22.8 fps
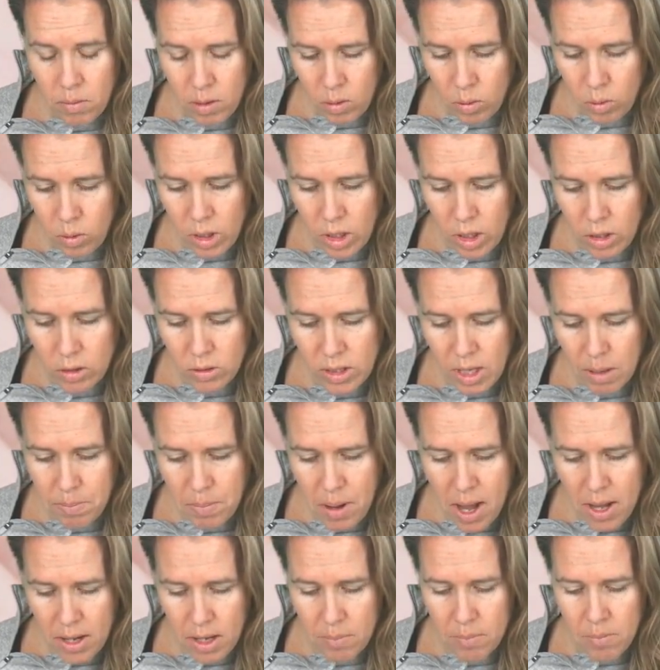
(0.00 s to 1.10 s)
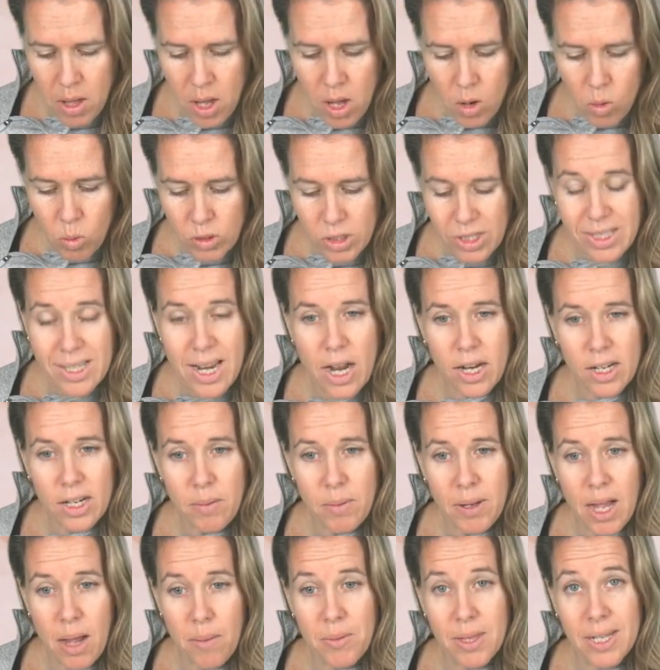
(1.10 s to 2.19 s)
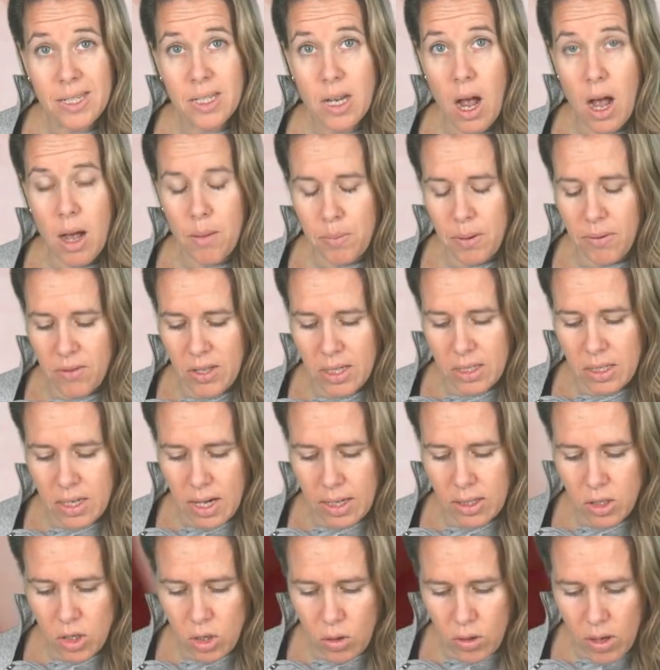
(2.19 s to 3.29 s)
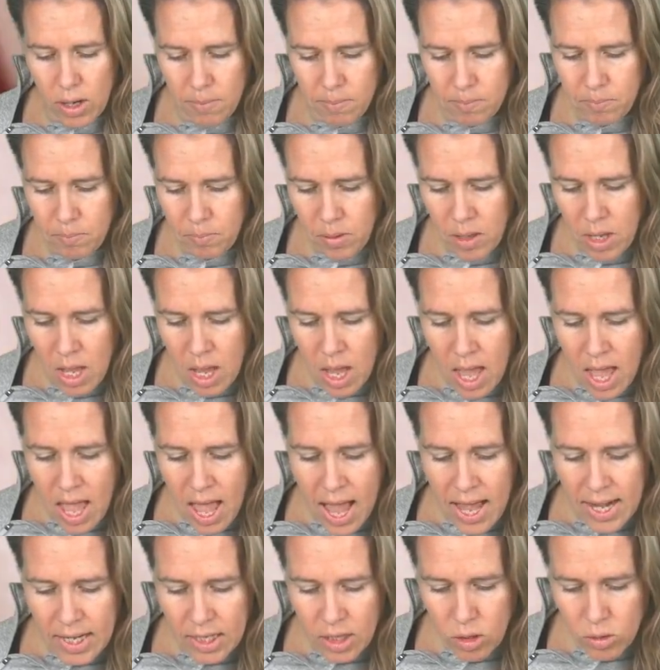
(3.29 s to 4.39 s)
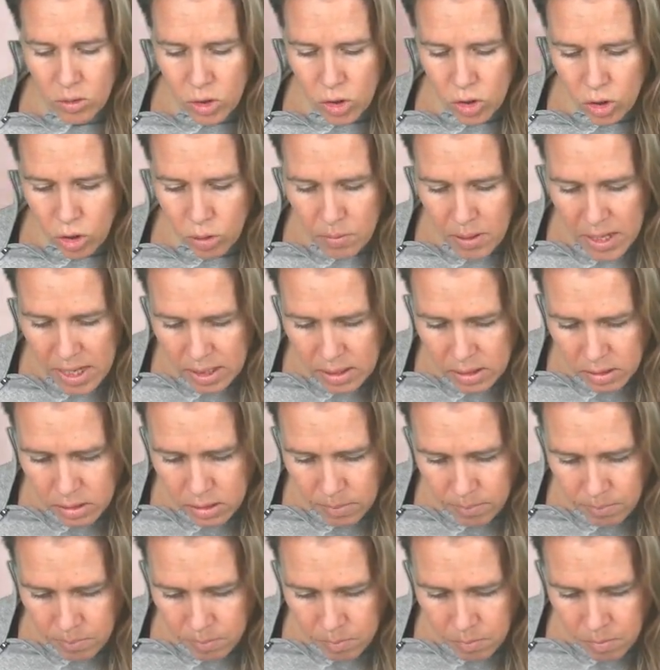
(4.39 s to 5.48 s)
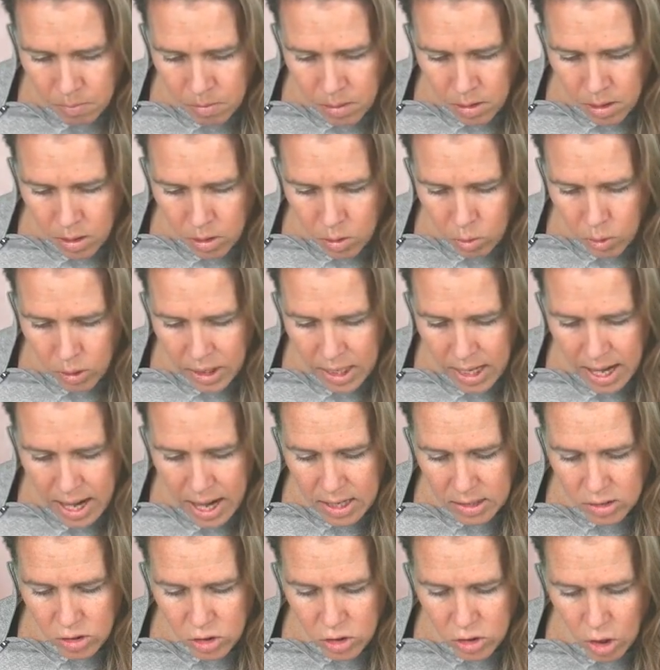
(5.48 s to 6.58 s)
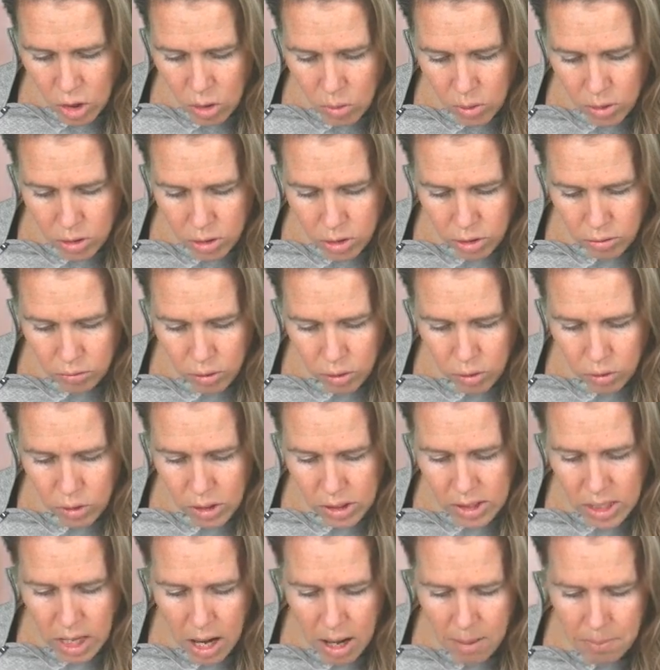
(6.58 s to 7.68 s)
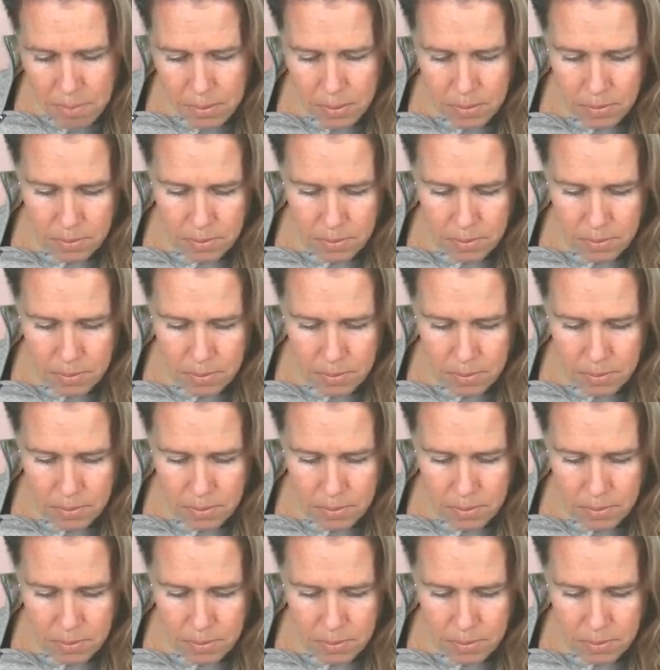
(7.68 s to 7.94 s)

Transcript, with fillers: We're gonna use that bottom, which is now gonna become the top of this next unit. Adding those two beads, we're gonna sew through the top